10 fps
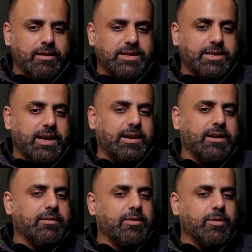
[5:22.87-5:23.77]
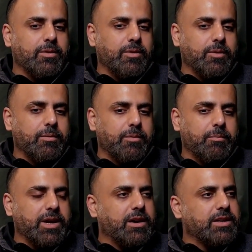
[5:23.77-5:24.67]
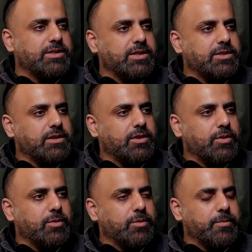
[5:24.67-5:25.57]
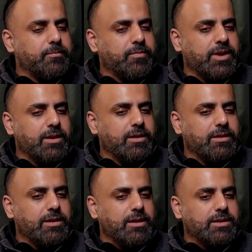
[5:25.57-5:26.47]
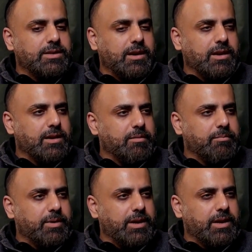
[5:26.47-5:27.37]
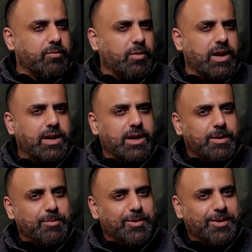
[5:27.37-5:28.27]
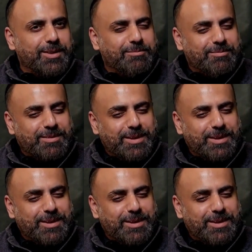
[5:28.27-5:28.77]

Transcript: decided or made a decision to start a company, and why cannabinoid?